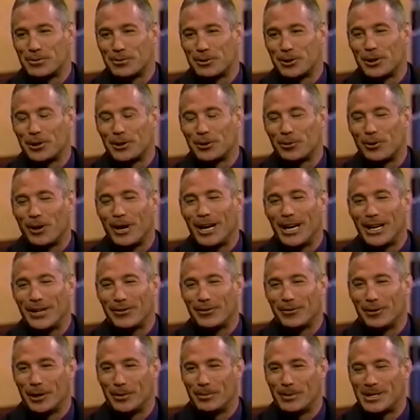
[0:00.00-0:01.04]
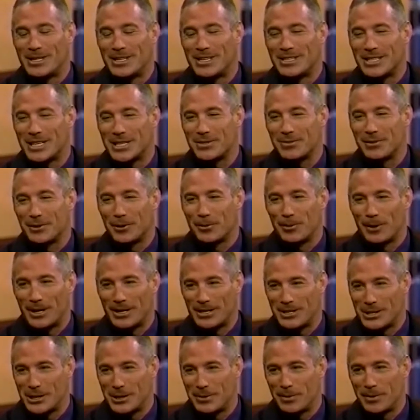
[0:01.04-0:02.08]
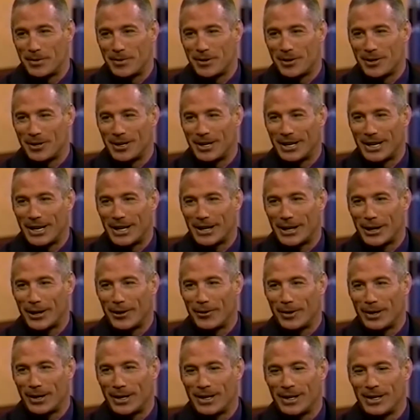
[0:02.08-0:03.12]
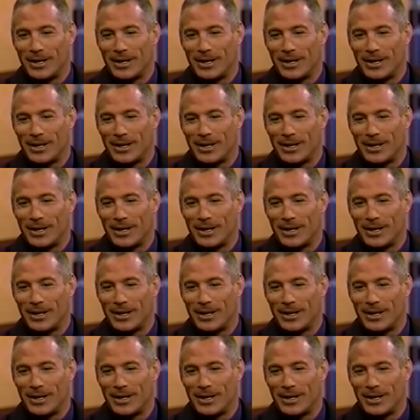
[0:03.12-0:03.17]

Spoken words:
is worth your while if you want to be successful in the relationship you've currently got going.